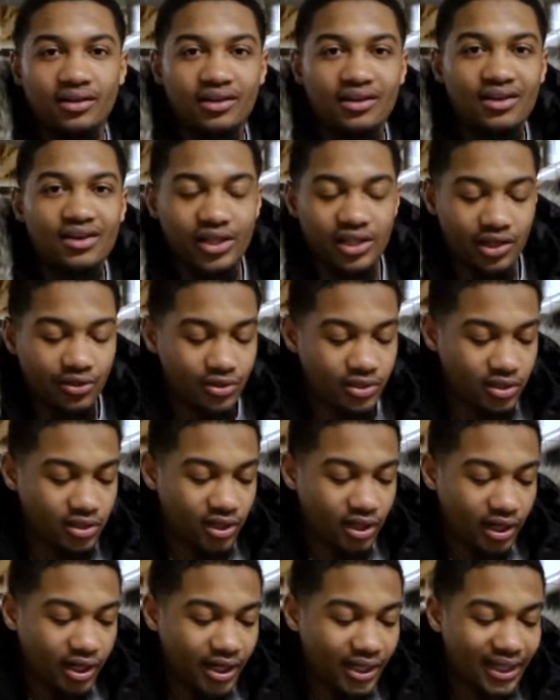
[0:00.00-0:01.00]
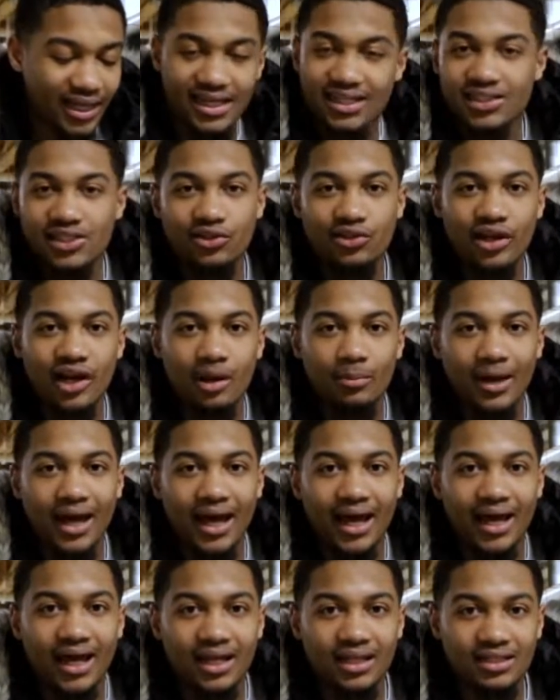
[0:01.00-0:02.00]
Whether it was learning Instagram
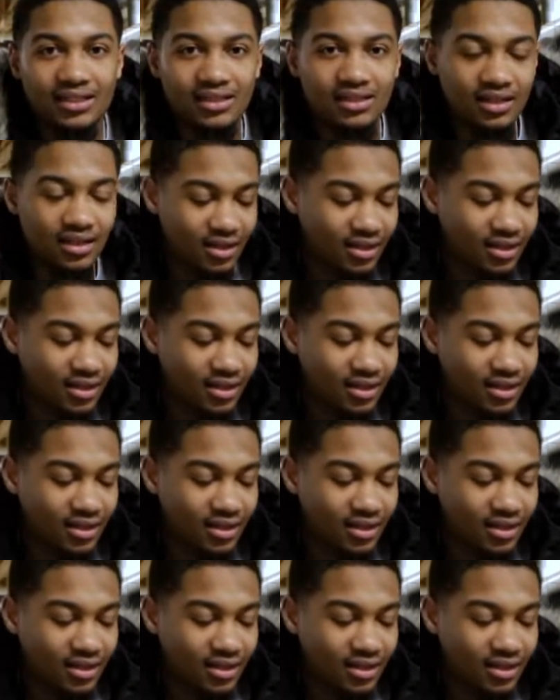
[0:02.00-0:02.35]
ads,